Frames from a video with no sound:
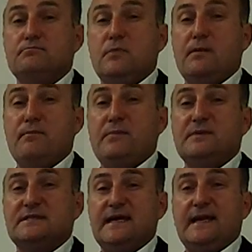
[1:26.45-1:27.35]
my
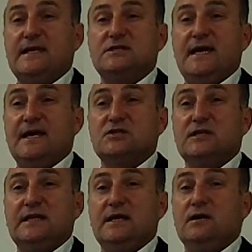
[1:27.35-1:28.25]
mum and dad had to
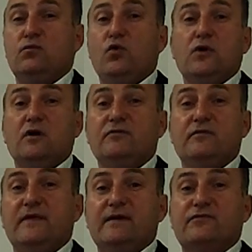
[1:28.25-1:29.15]
actually walk off
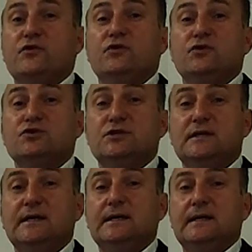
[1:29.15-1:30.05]
of their fruit orchard.